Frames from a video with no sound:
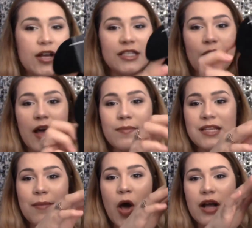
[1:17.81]
So it comes
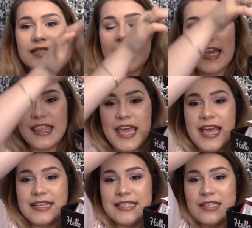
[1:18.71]
in a box like
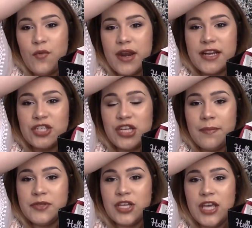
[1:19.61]
this. When it's
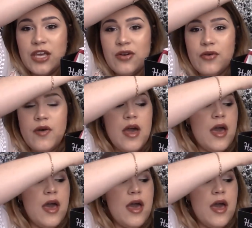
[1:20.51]
shipped to you,